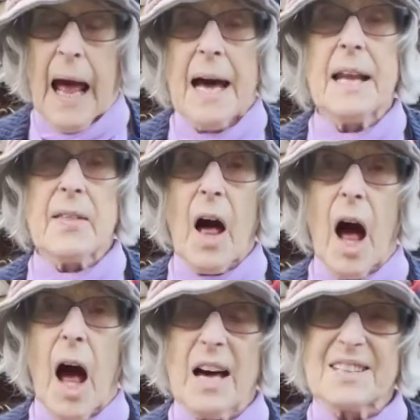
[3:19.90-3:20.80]
and at the
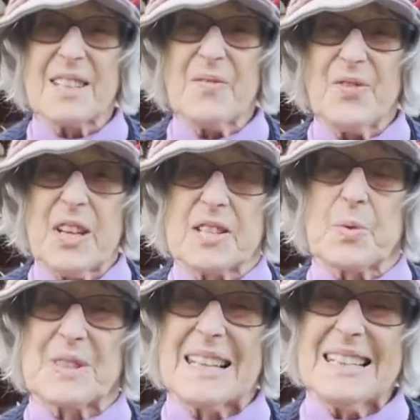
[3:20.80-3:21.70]
heart of this
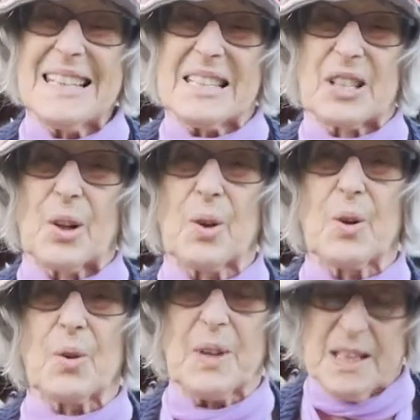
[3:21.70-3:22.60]
was a little
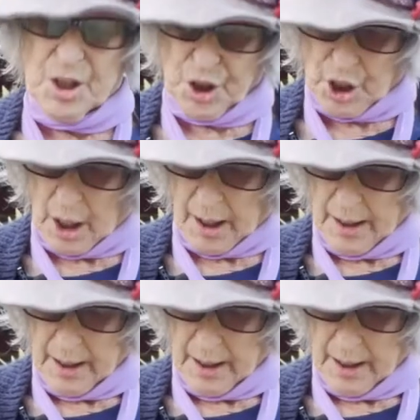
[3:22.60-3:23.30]
creature.